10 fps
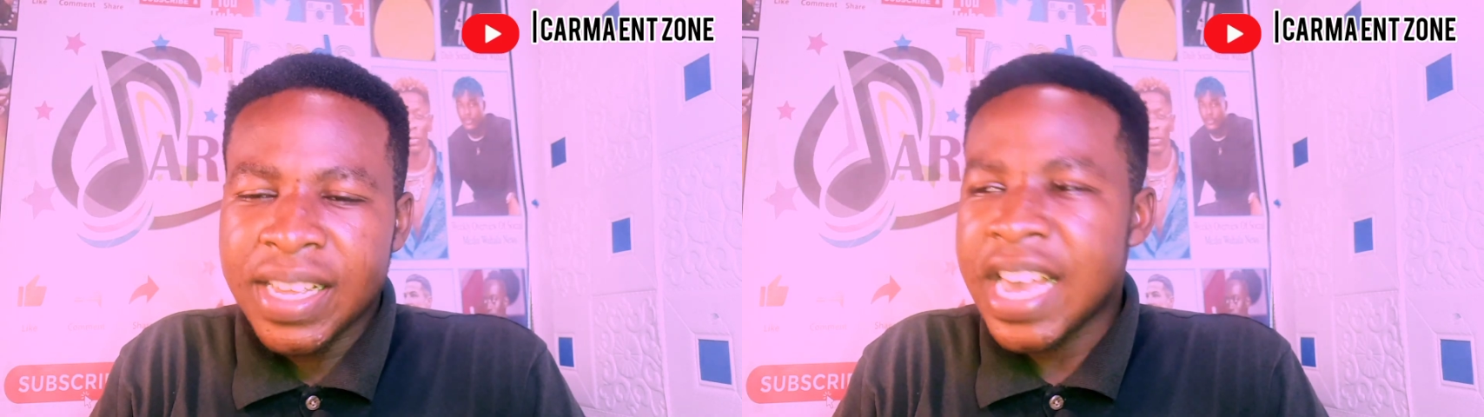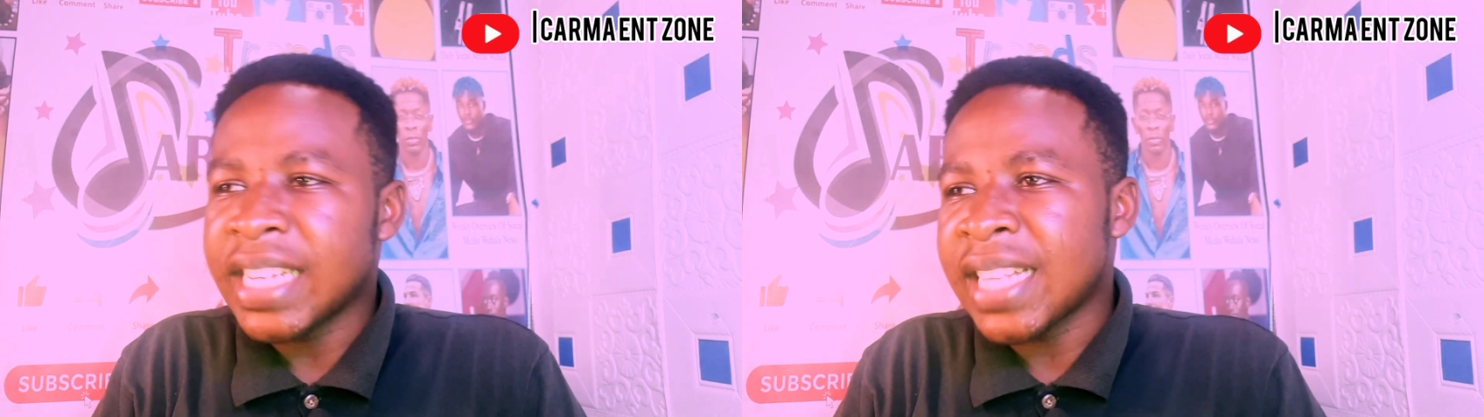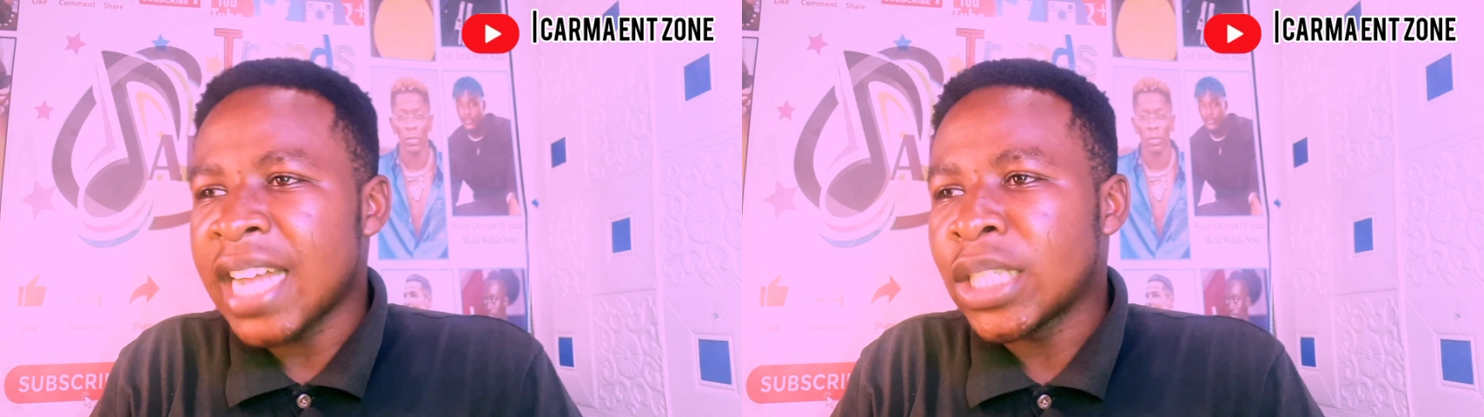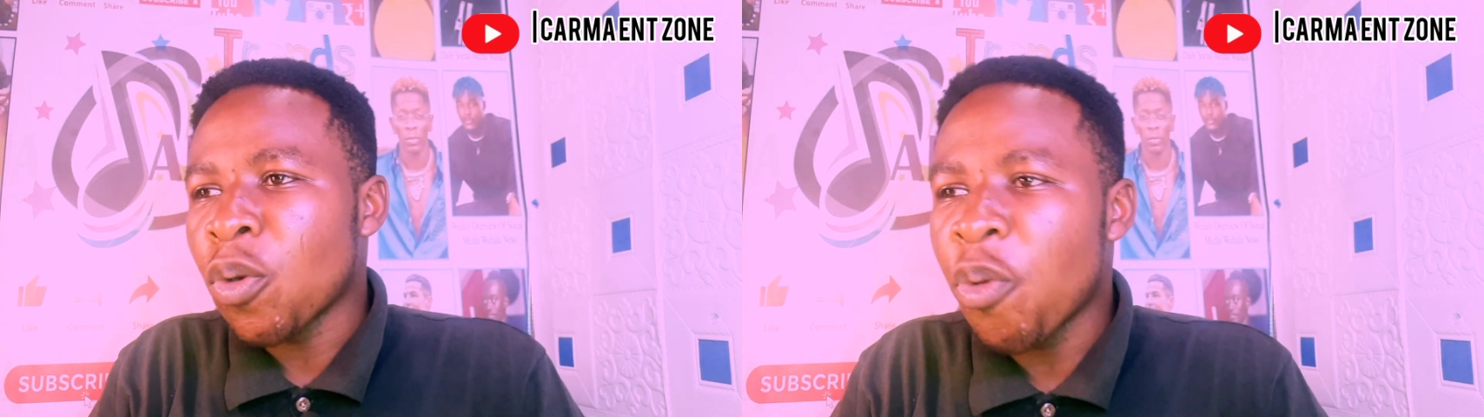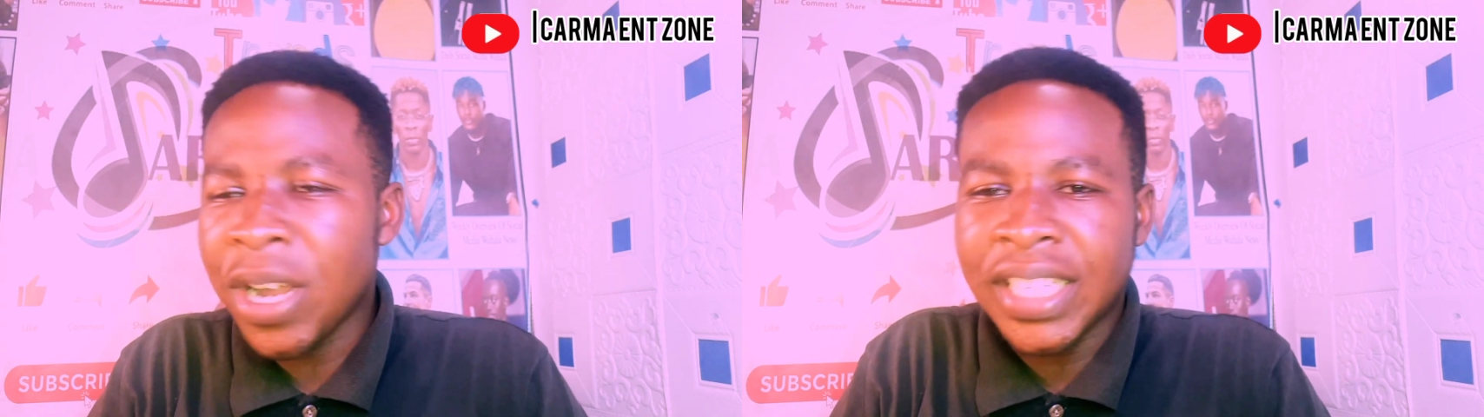is that
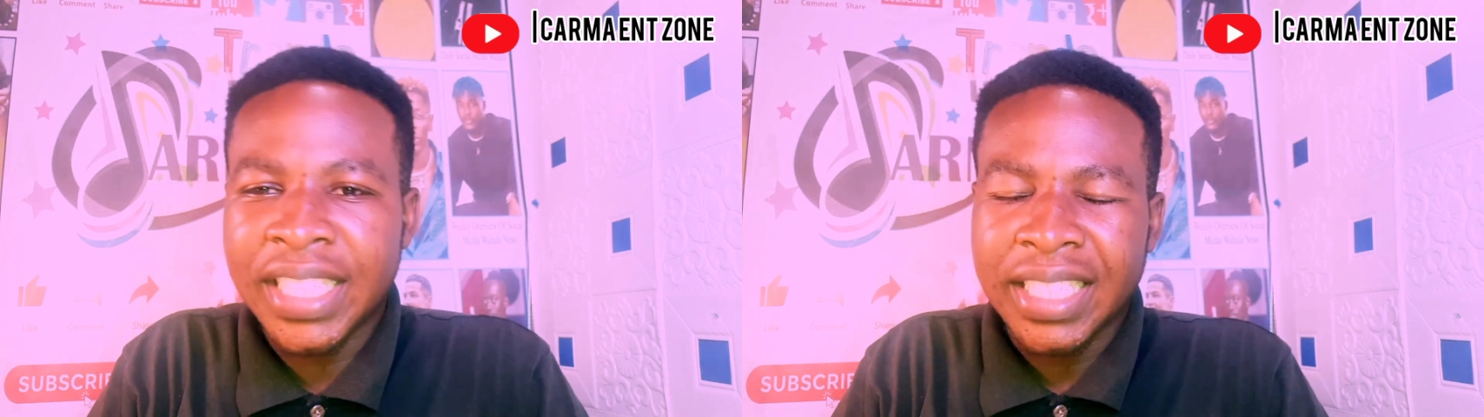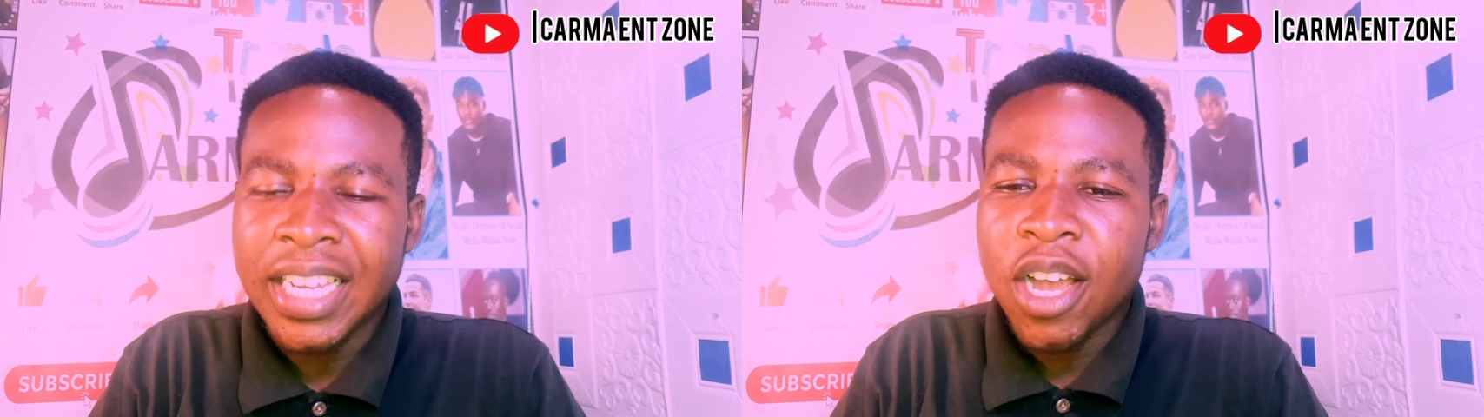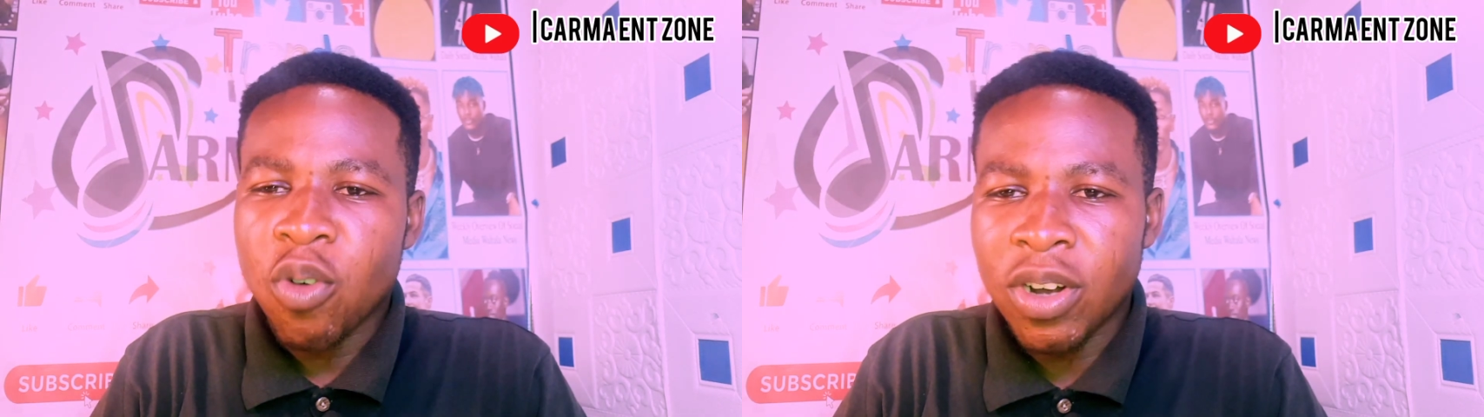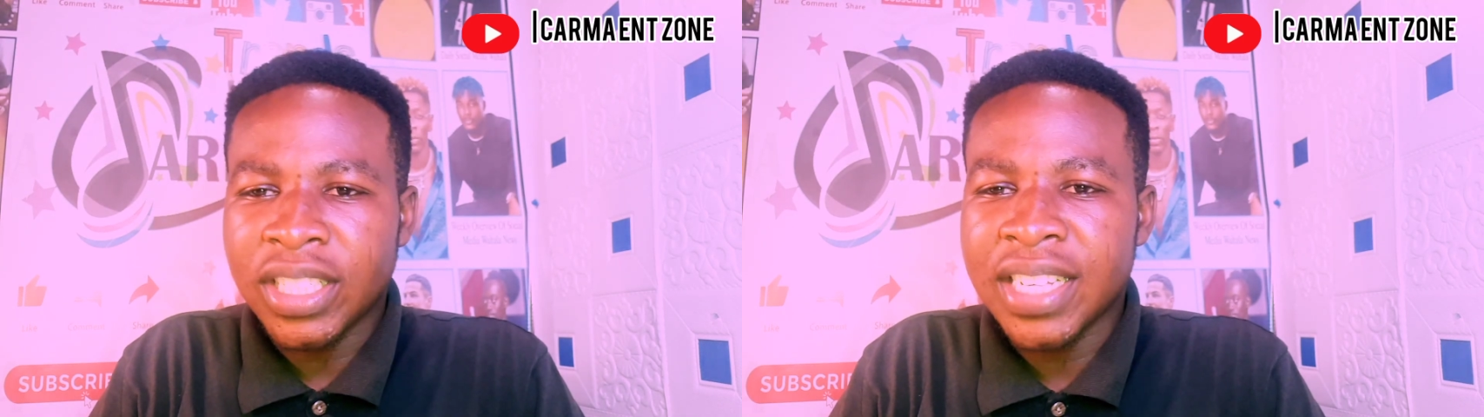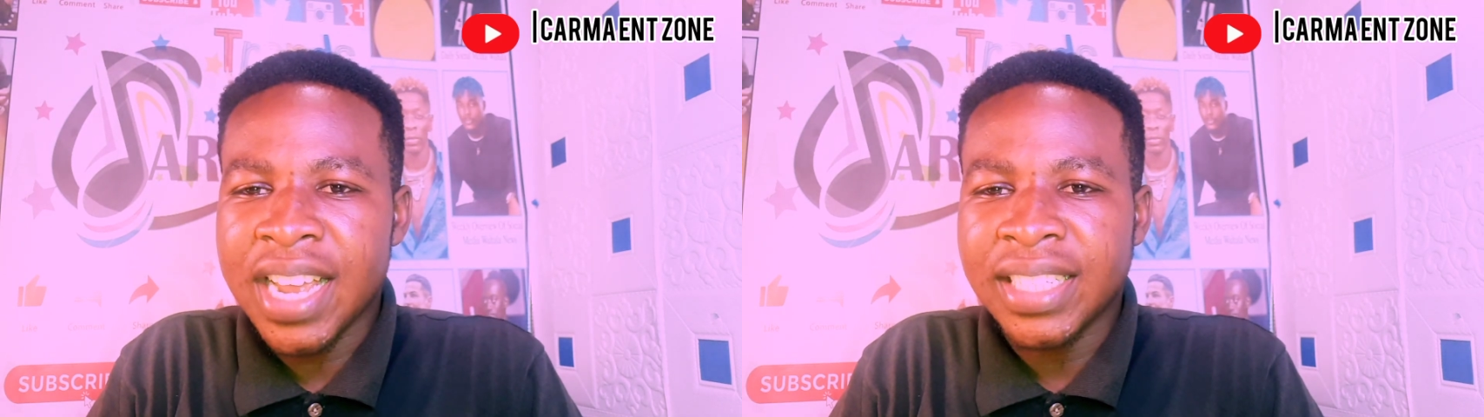which
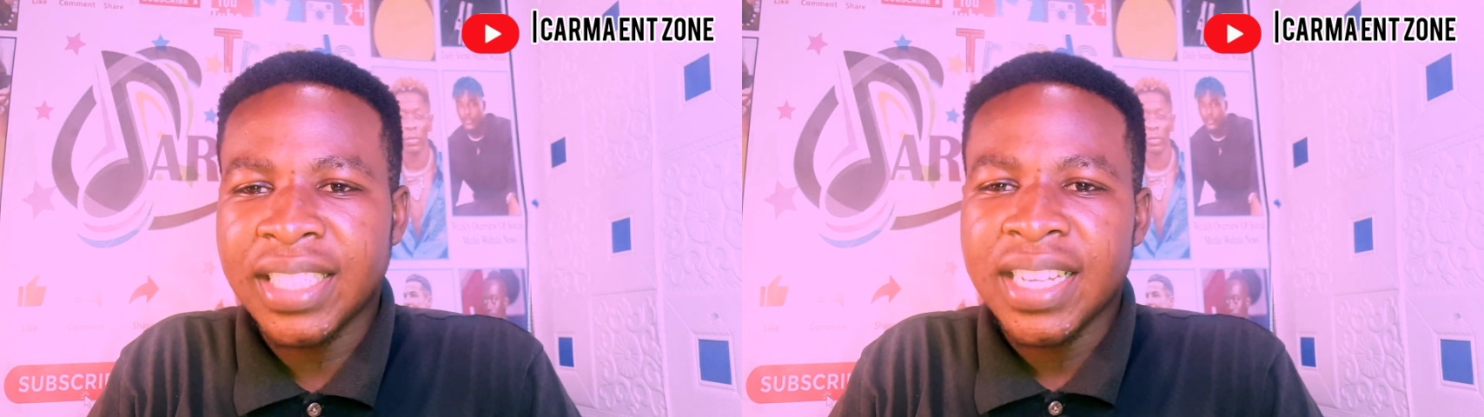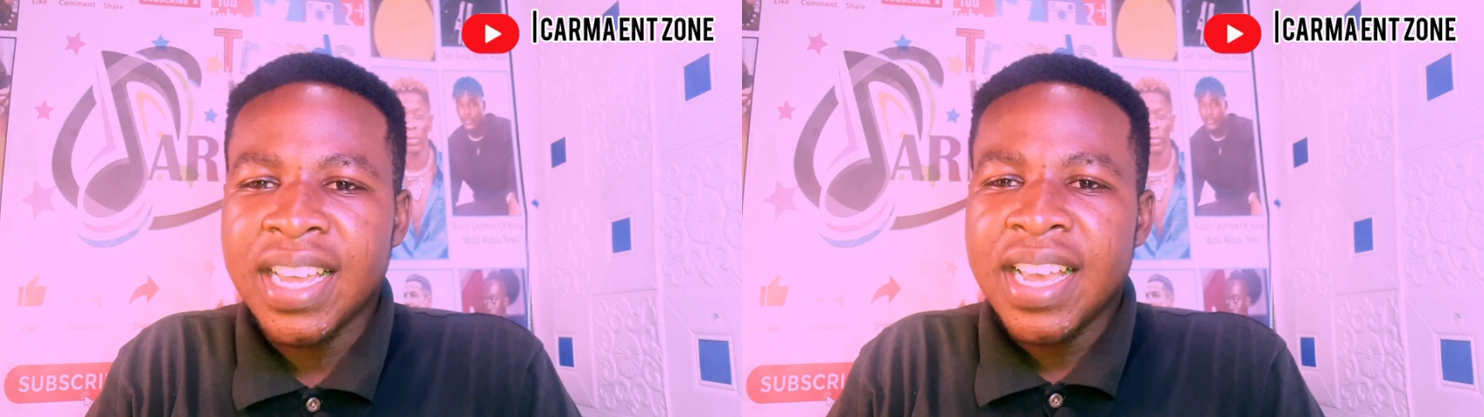continent